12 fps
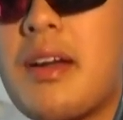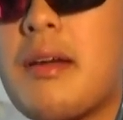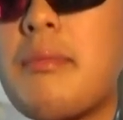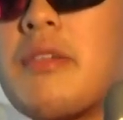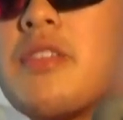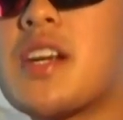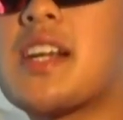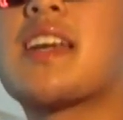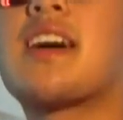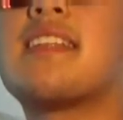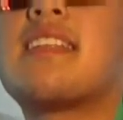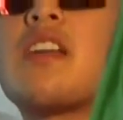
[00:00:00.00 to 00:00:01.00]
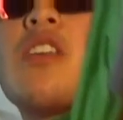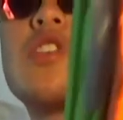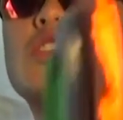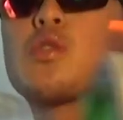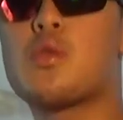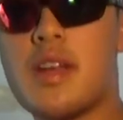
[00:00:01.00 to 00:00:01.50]
But you're trying to cut down a
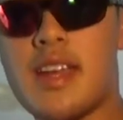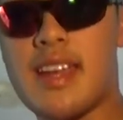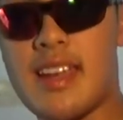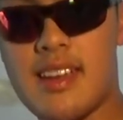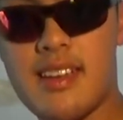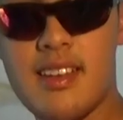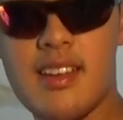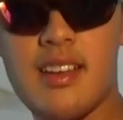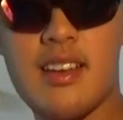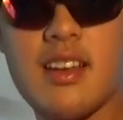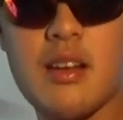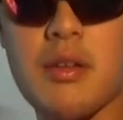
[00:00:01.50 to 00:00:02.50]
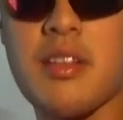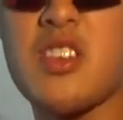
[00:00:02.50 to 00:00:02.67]
tree with a